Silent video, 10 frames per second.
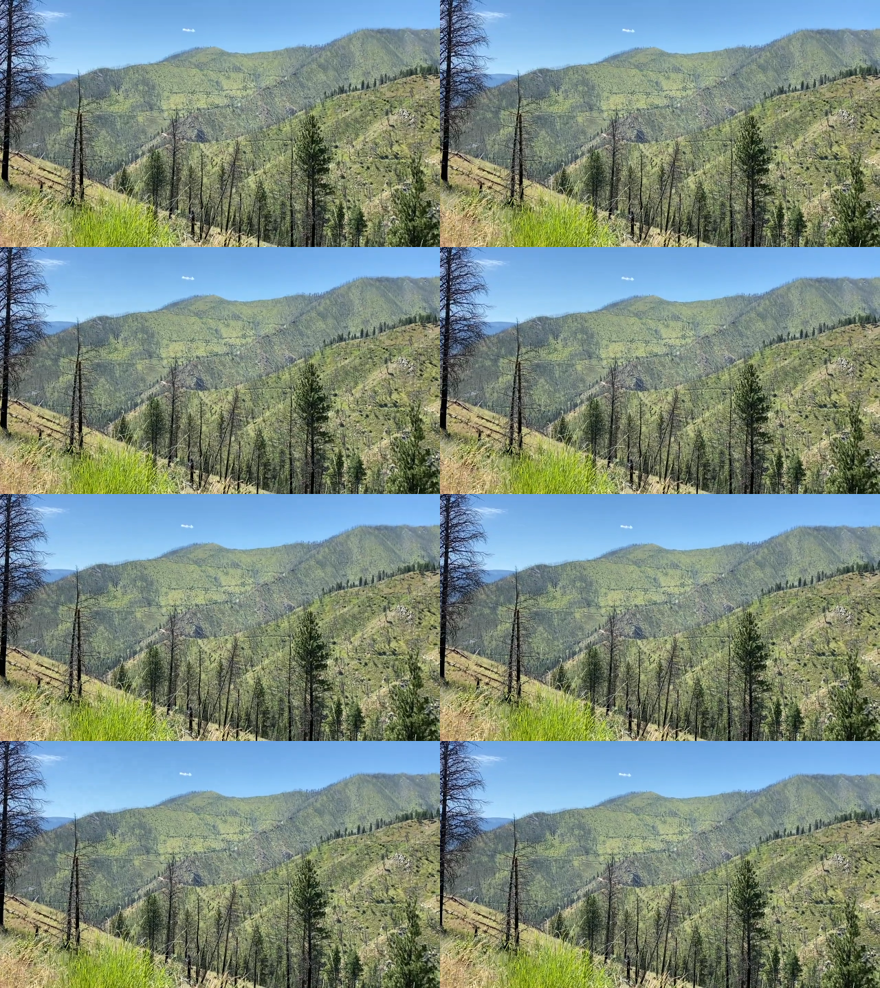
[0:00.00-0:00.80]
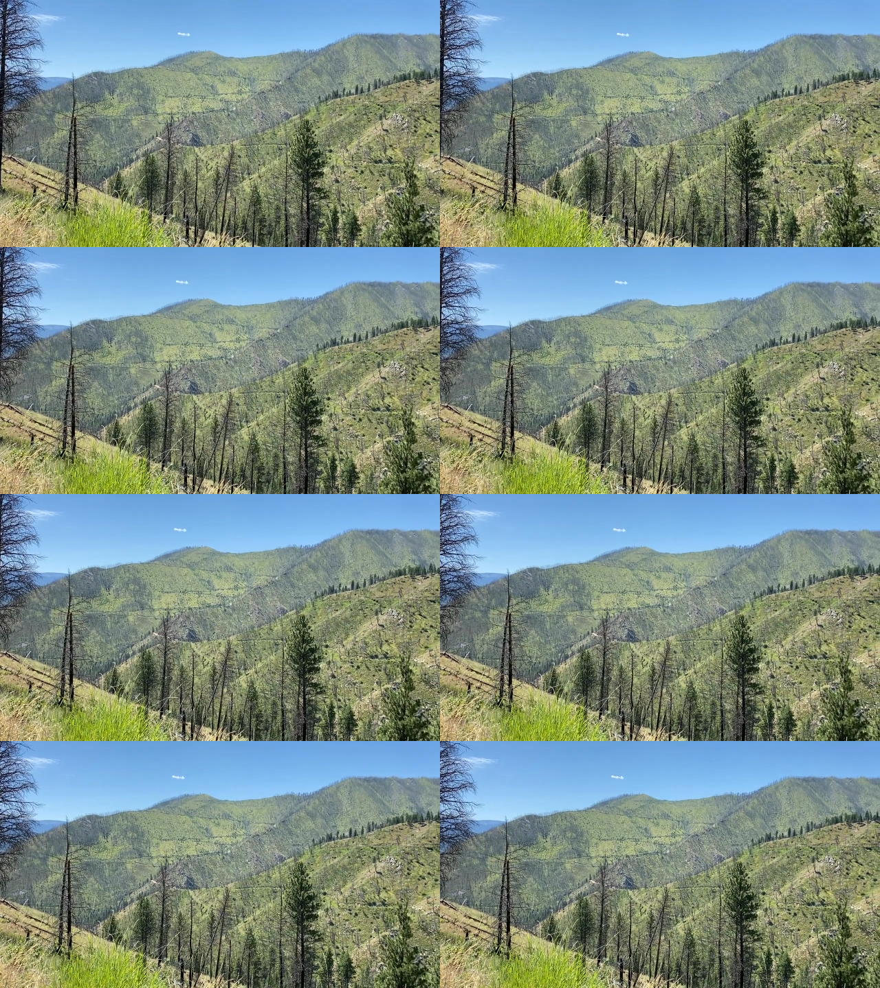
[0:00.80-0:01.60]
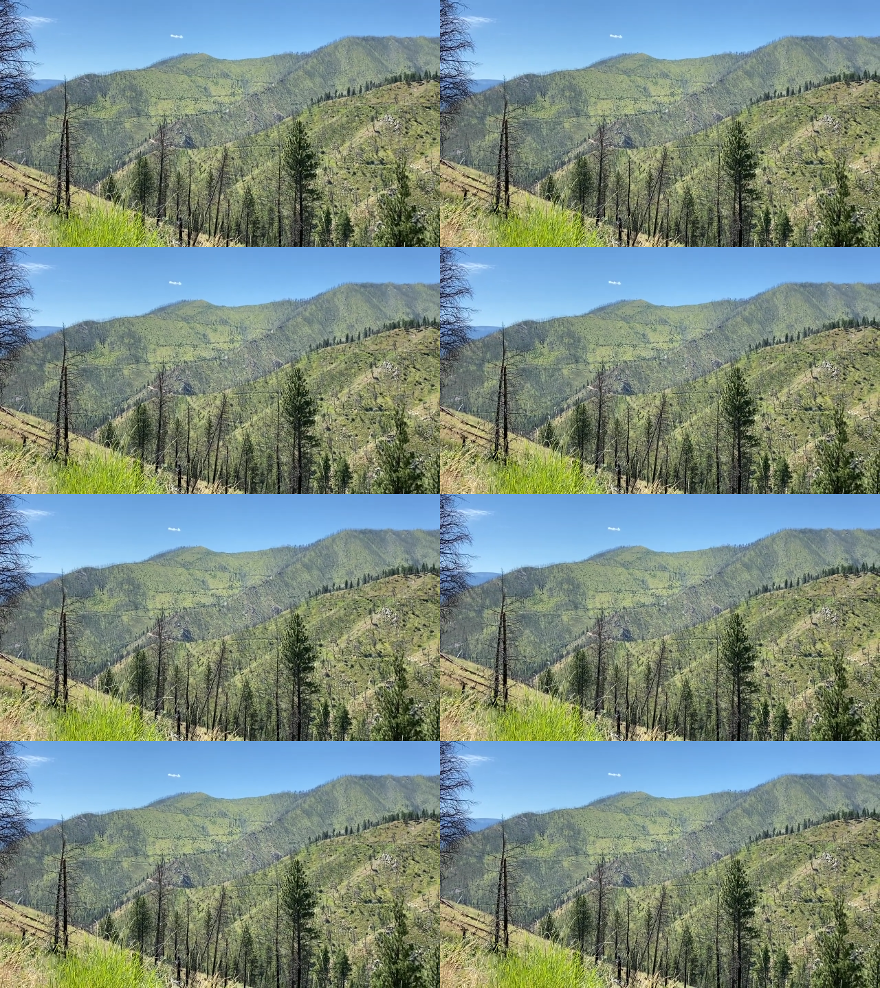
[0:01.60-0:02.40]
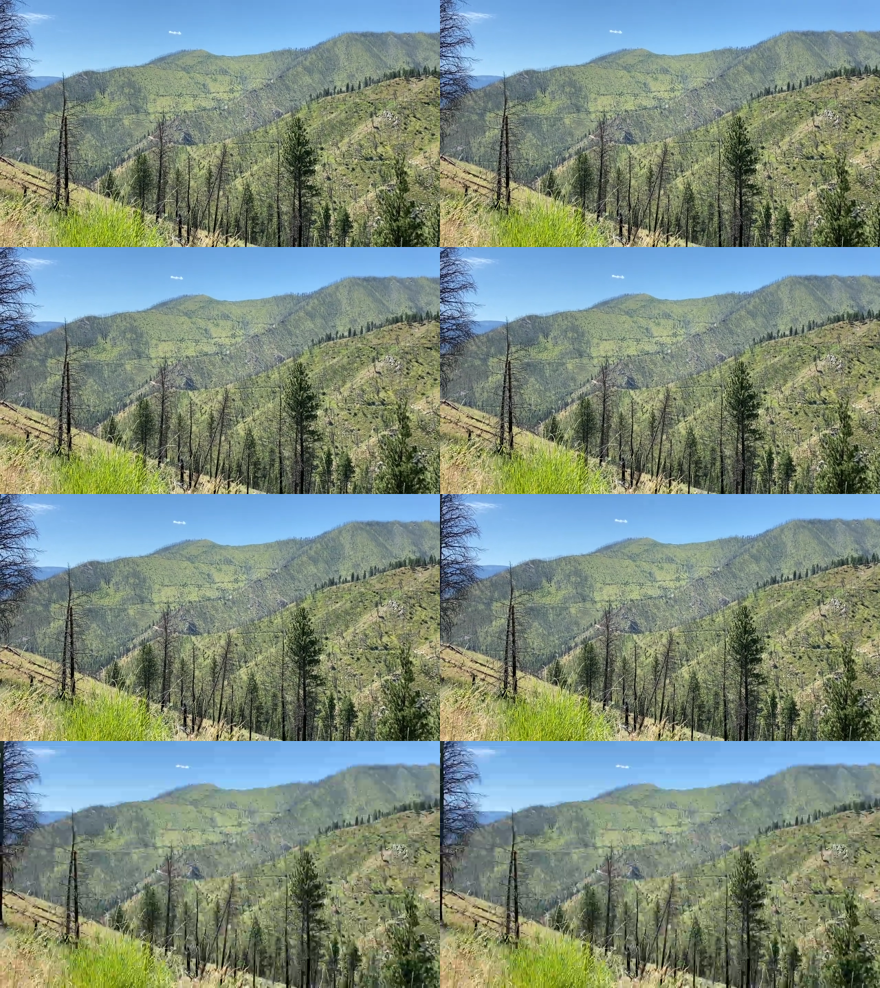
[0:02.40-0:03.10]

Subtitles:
No face is visible, so there are no lips to read.